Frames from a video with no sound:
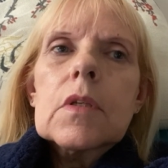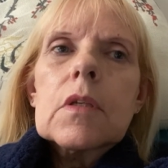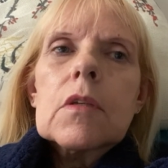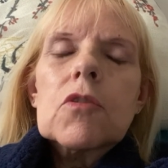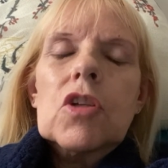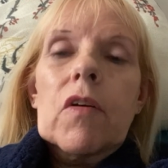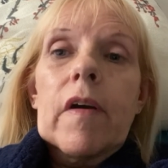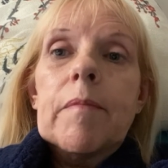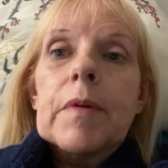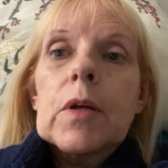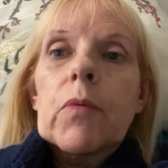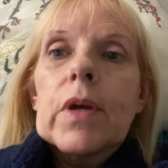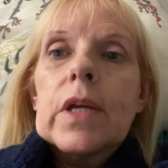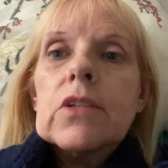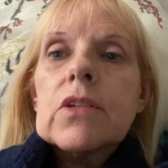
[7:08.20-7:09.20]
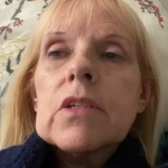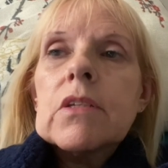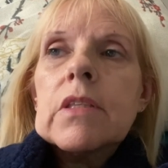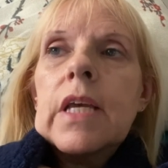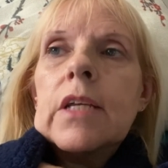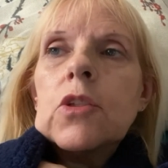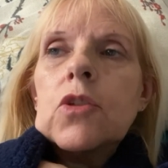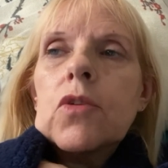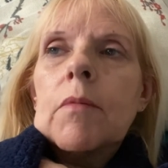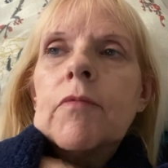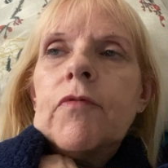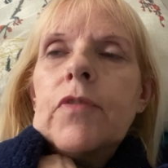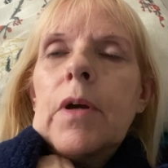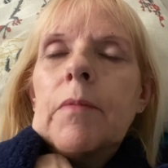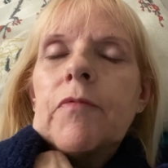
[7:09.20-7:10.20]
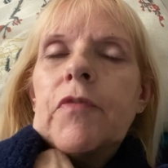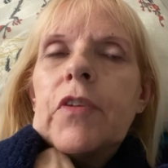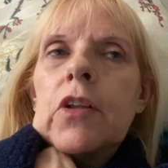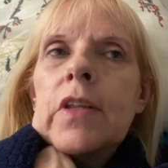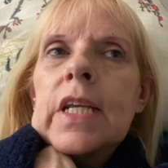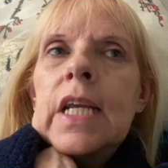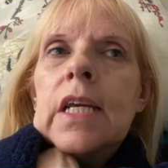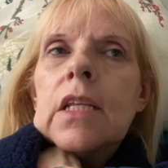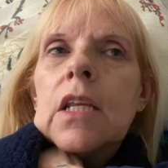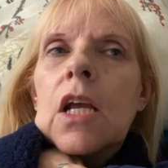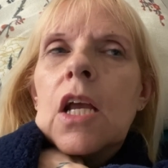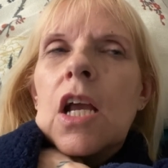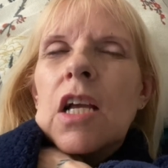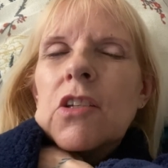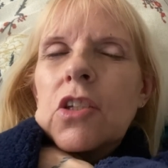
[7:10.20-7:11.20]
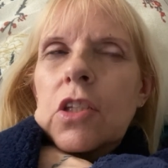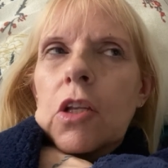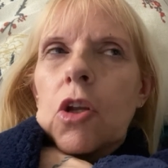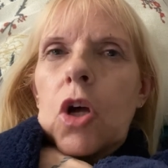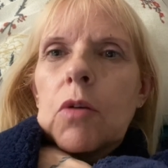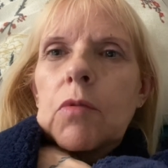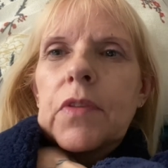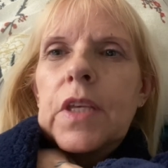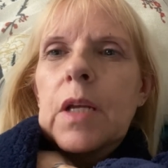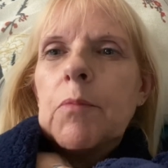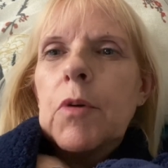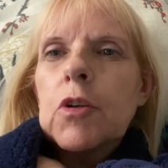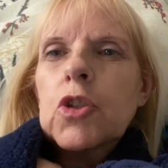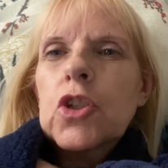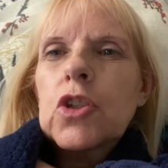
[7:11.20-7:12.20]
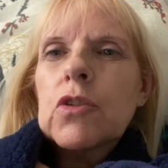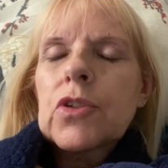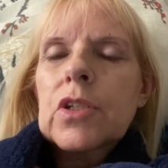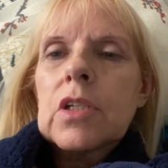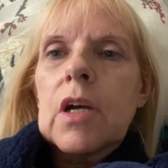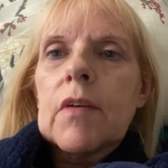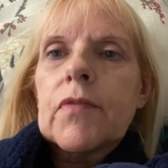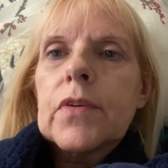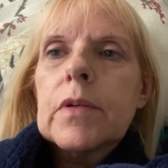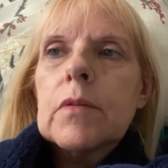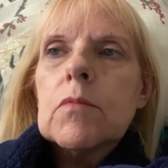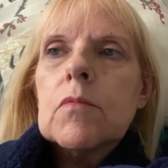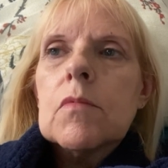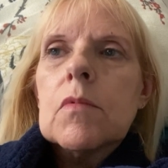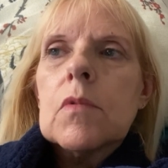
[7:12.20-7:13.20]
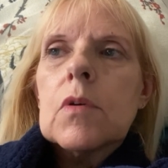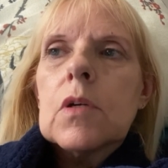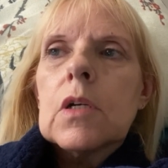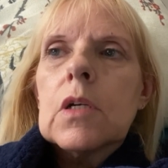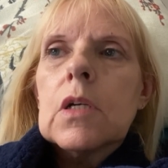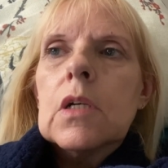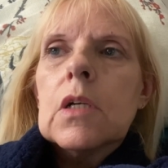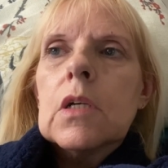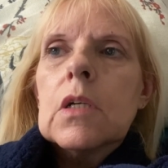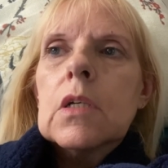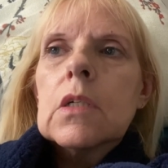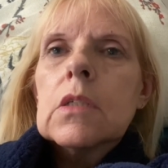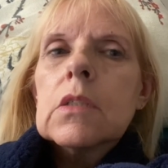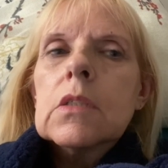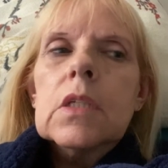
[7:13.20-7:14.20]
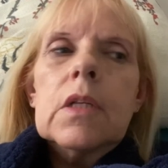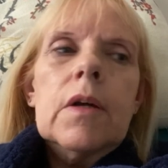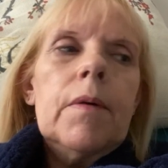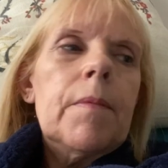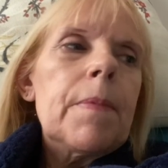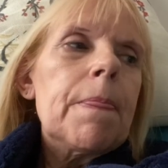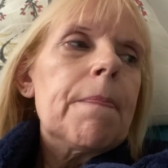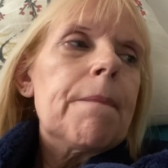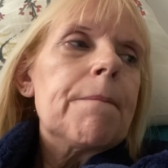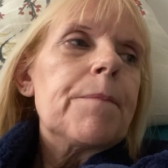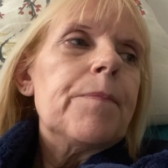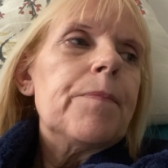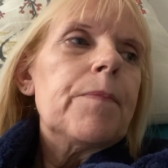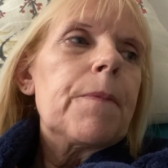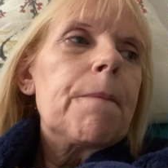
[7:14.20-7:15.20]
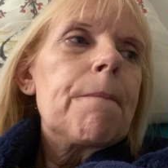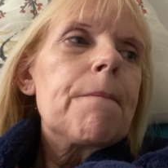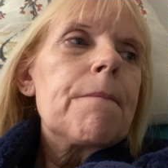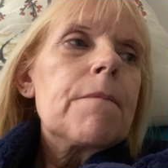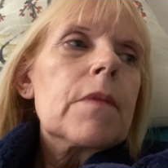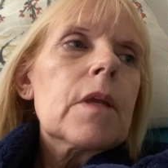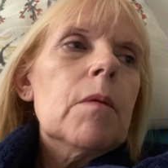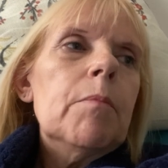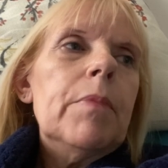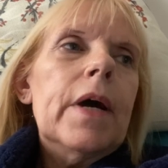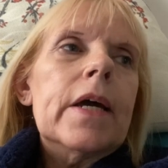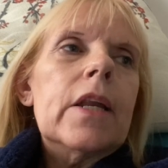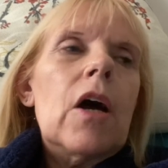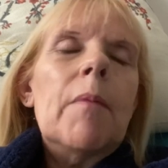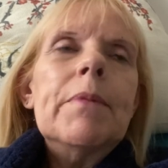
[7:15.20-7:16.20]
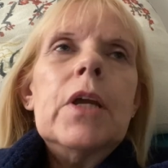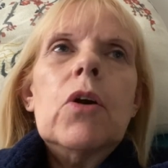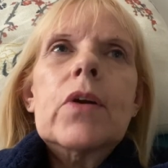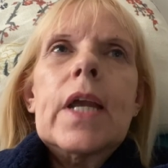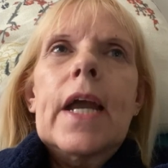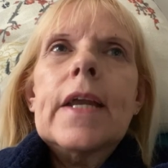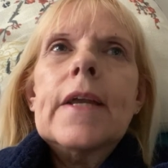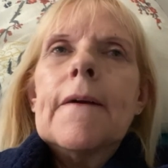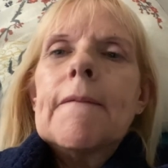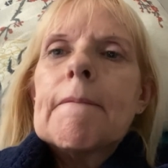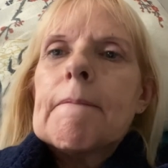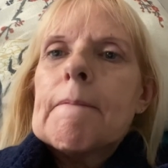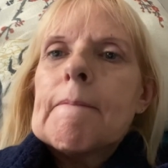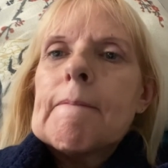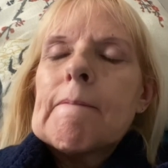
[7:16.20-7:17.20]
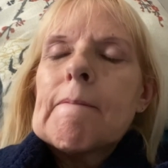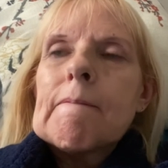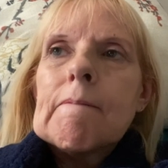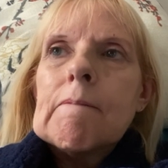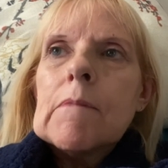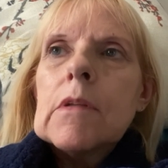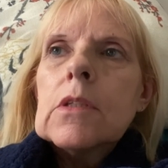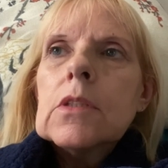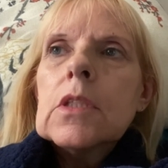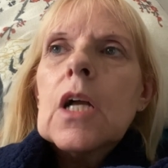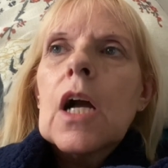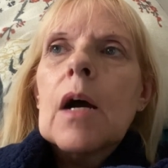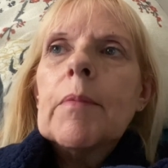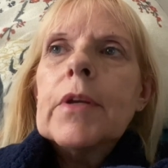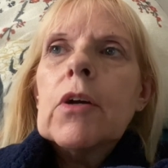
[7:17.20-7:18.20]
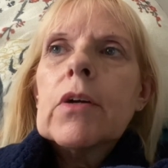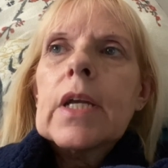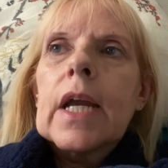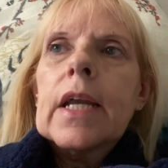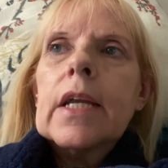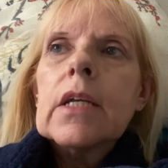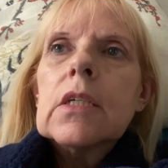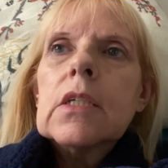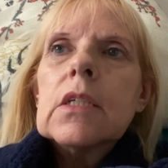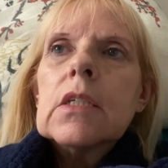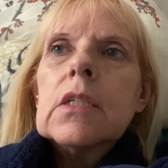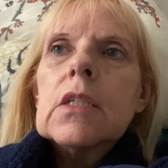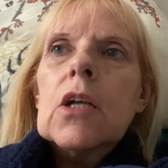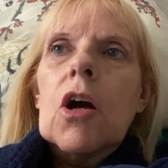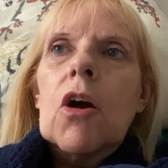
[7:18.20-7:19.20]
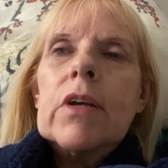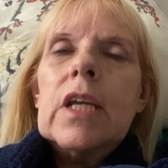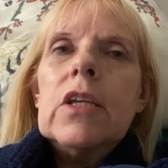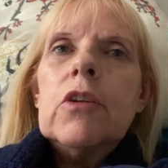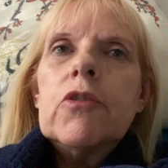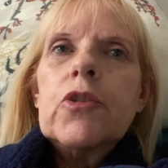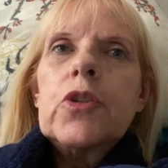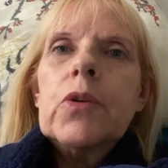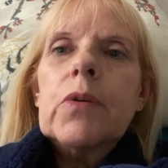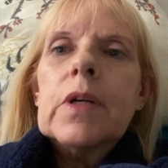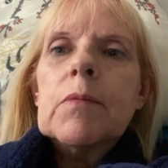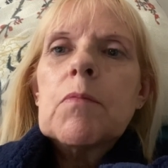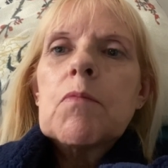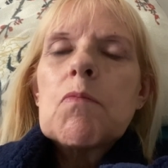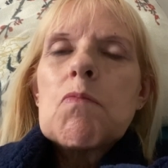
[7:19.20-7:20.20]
so I've been awake since then, so I'm, I'm feeling it, just along with the emotional stuff, you know. But I'll be okay. I'll be okay. I'll get used to it.